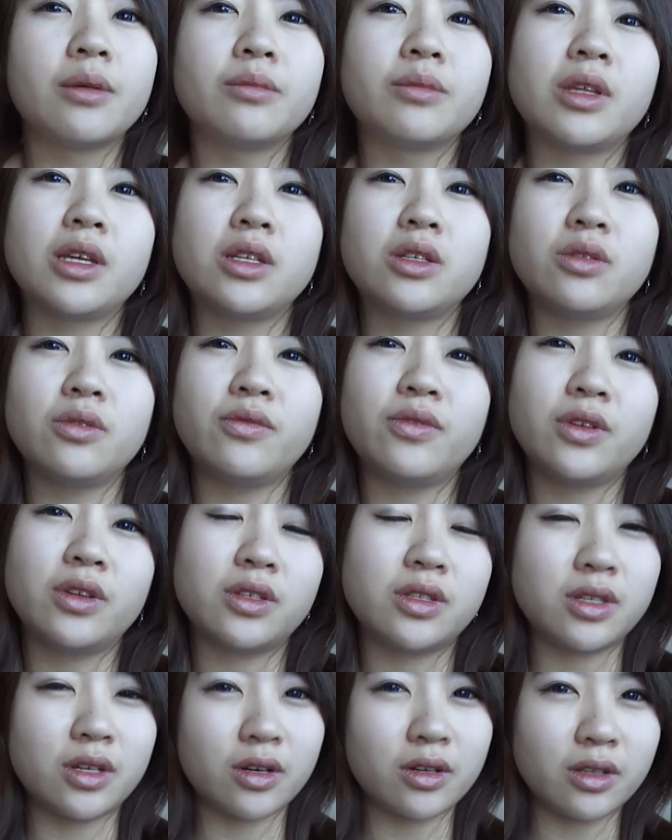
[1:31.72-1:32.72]
they do
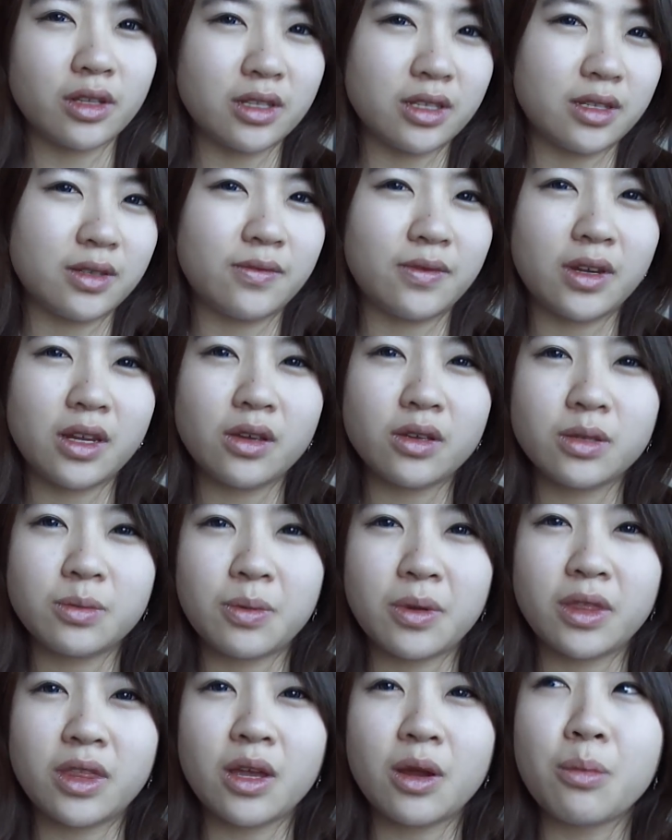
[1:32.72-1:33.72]
circle lenses videos,
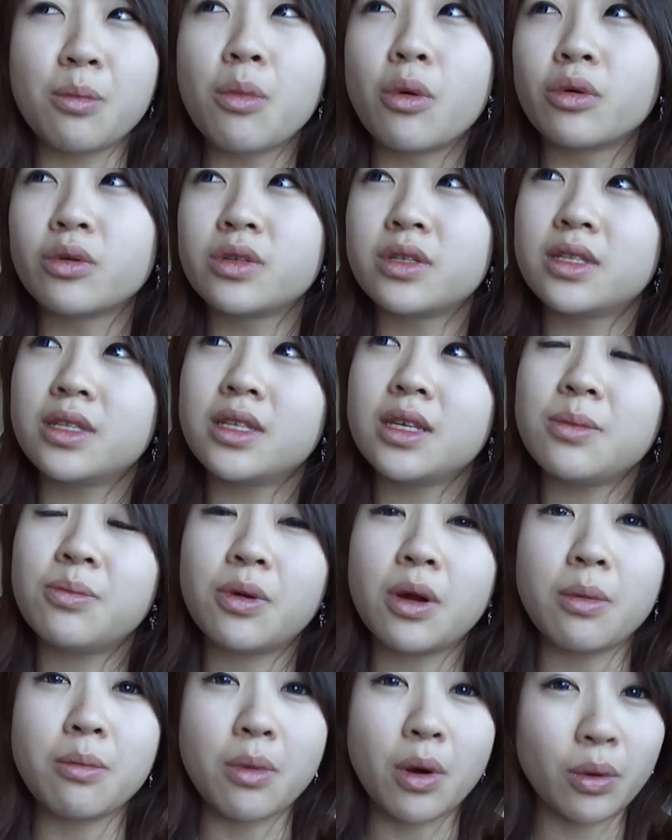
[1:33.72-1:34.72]
but they're mostly
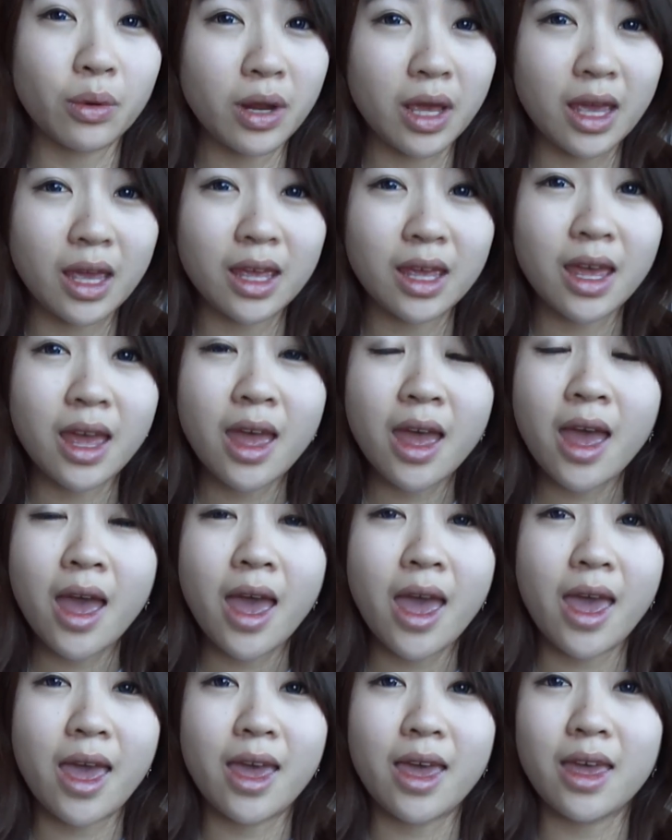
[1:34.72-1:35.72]
promoting
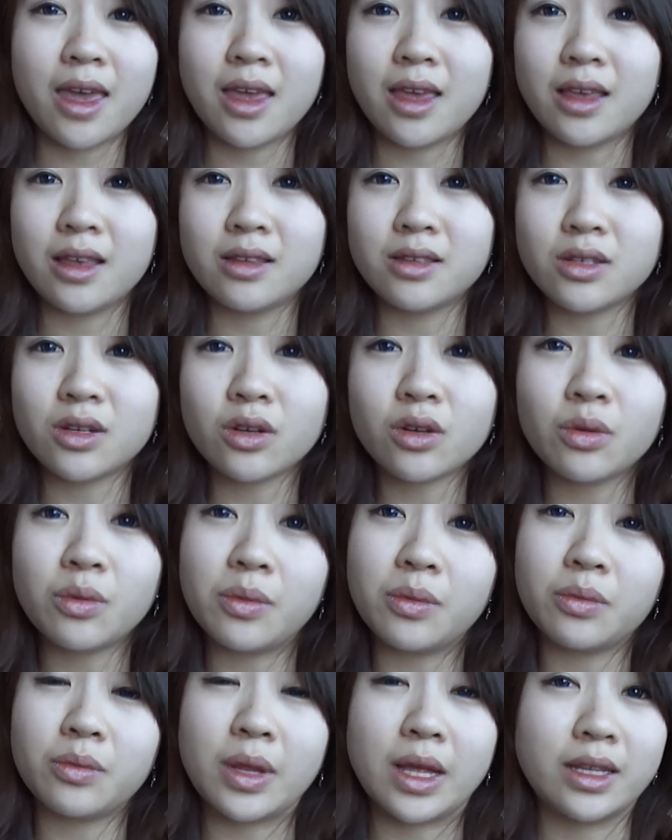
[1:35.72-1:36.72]
a
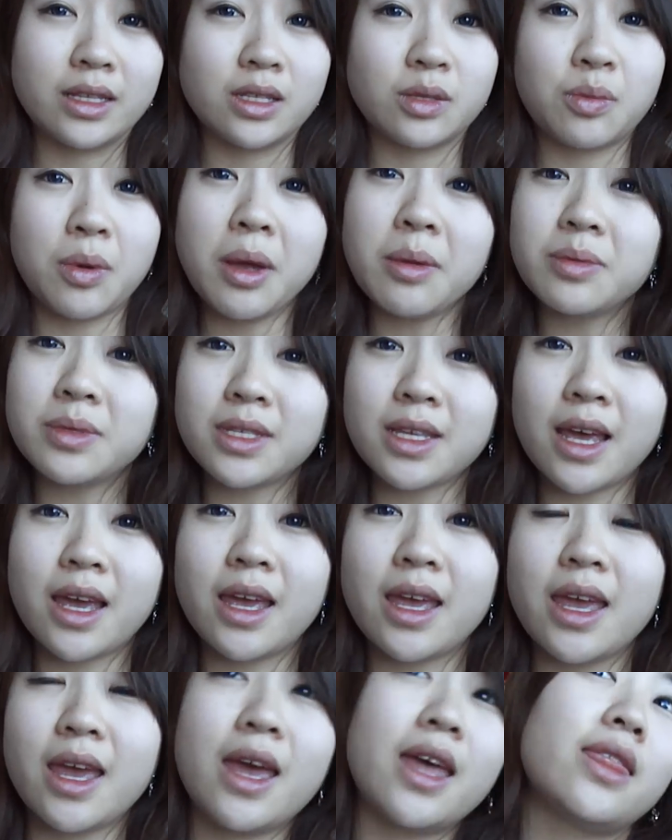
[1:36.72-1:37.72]
circle lens
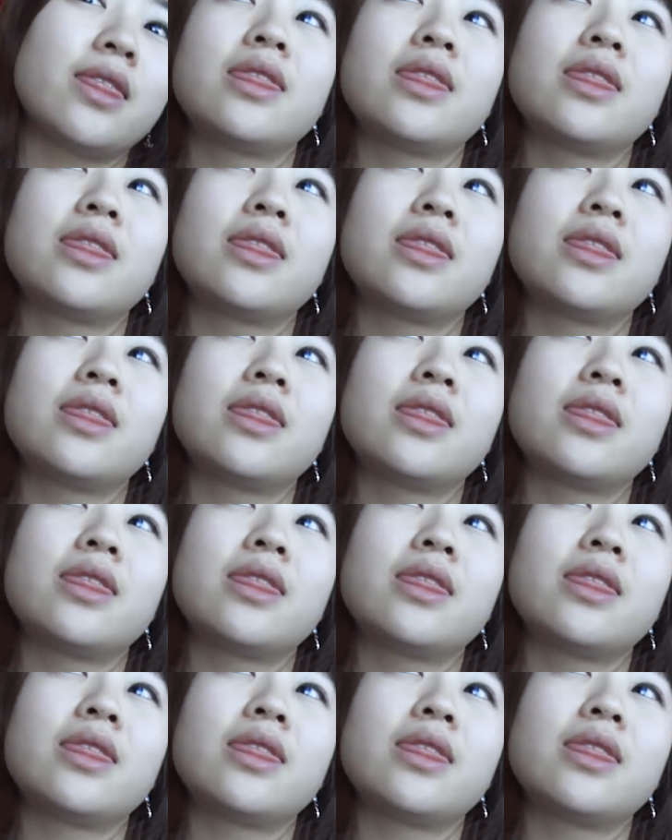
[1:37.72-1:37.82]
website,